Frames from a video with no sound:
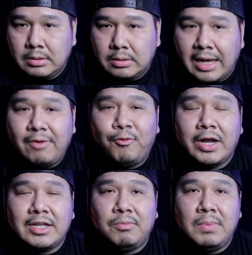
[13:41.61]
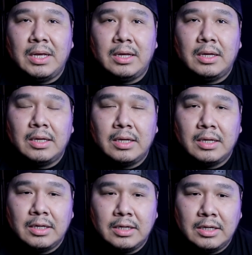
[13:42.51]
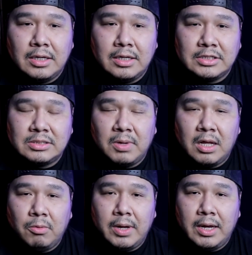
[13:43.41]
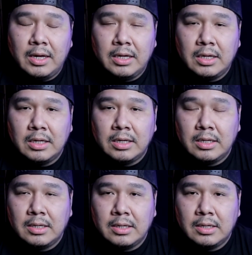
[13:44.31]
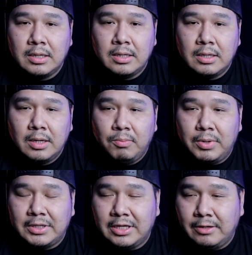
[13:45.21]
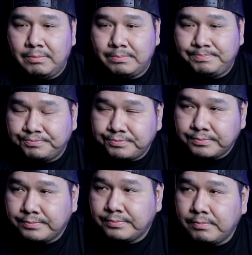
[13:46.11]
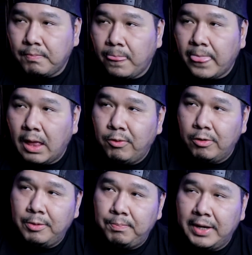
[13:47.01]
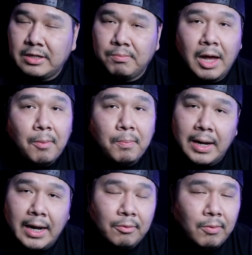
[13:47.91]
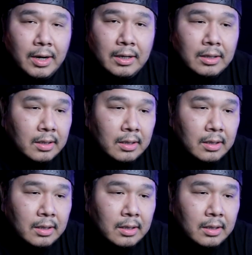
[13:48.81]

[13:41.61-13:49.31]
that affected me in a small way. But then when I picked him up, and I didn't want to